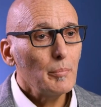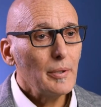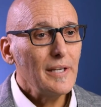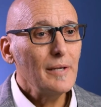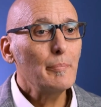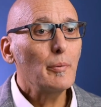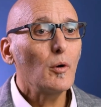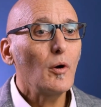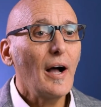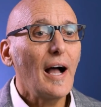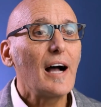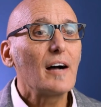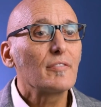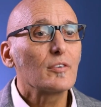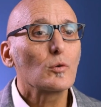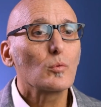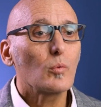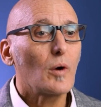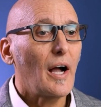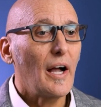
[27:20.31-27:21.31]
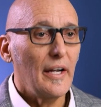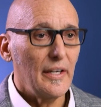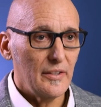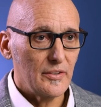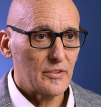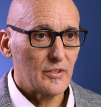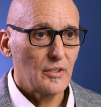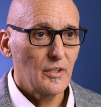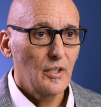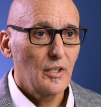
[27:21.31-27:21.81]
People have a
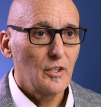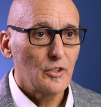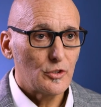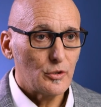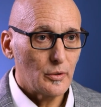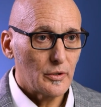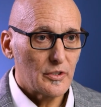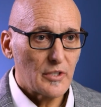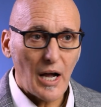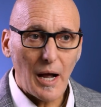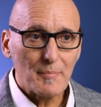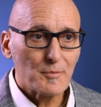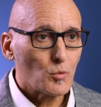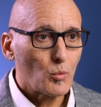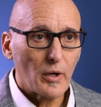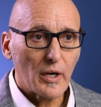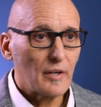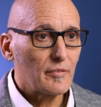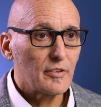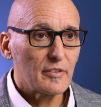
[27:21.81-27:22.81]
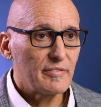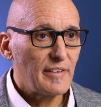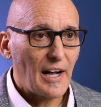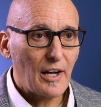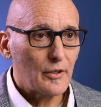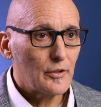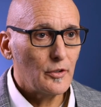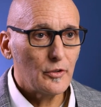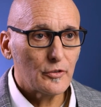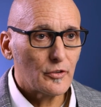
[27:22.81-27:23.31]
right to adopt whatever
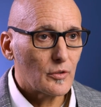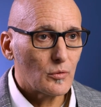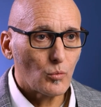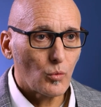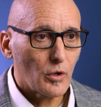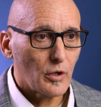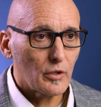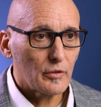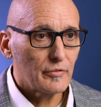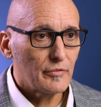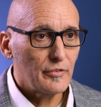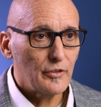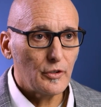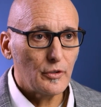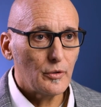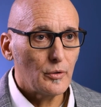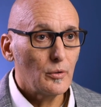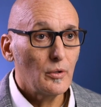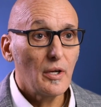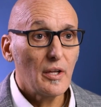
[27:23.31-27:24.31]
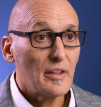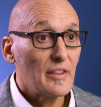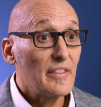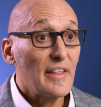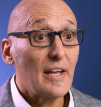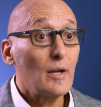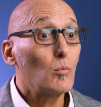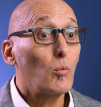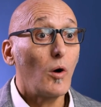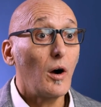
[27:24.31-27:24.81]
values and worldview
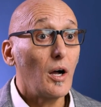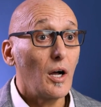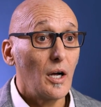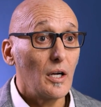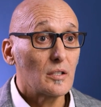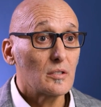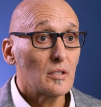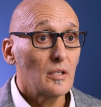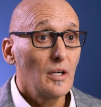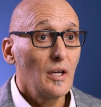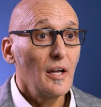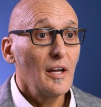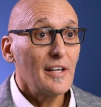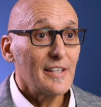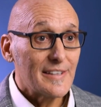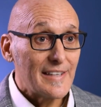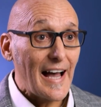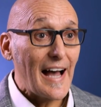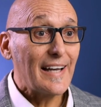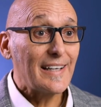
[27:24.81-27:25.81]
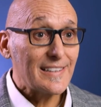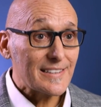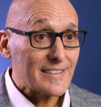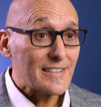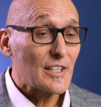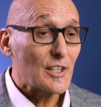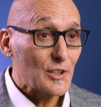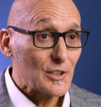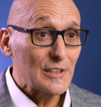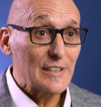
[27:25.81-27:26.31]
they want. That is
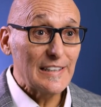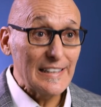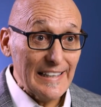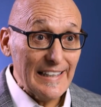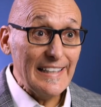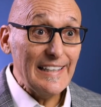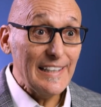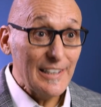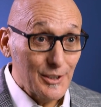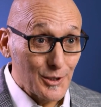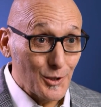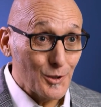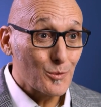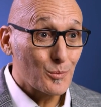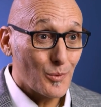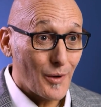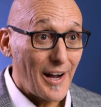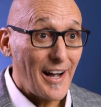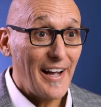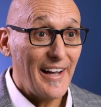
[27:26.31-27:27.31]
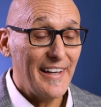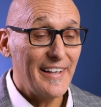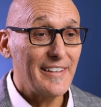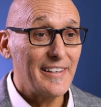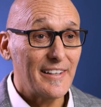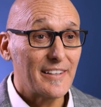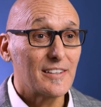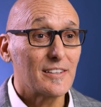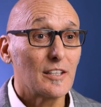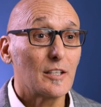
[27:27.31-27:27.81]
their legal
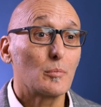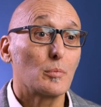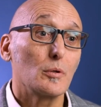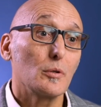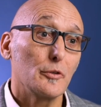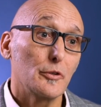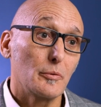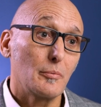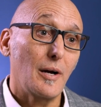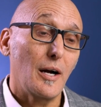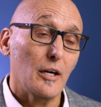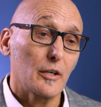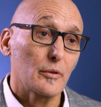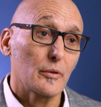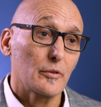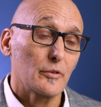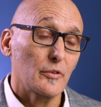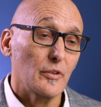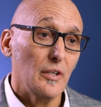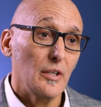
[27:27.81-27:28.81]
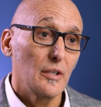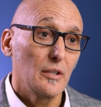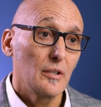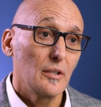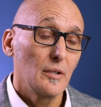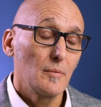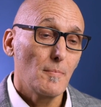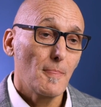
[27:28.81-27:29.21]
right in a liberal democracy.